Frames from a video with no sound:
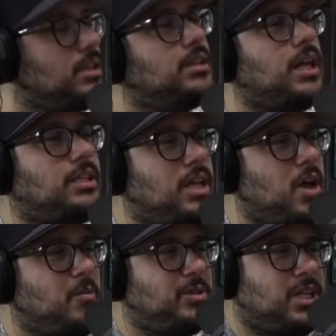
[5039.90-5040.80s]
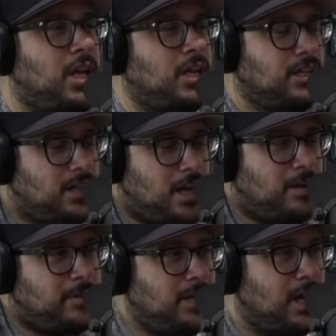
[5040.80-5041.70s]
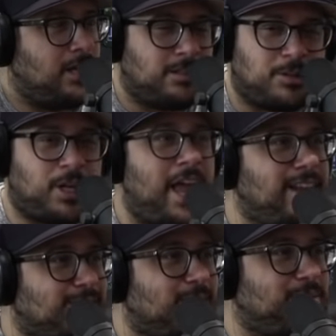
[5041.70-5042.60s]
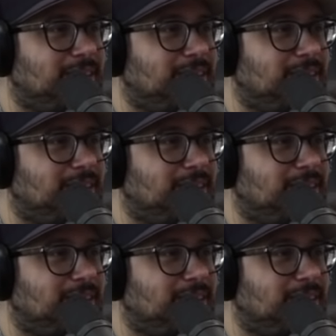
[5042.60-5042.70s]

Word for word: like, duh, uh, um, and, uh. They were chanting something